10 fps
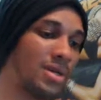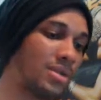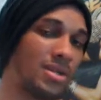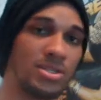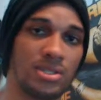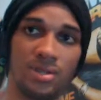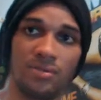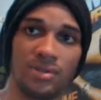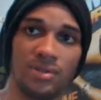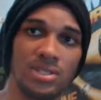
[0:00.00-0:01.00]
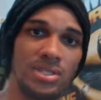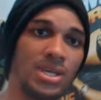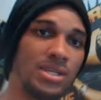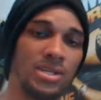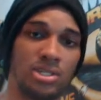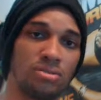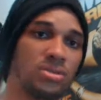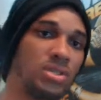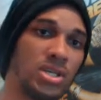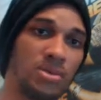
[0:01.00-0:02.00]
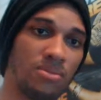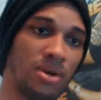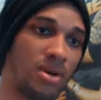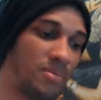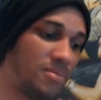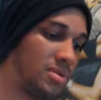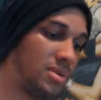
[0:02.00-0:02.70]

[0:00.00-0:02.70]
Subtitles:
tells Ivelisse that they should team up.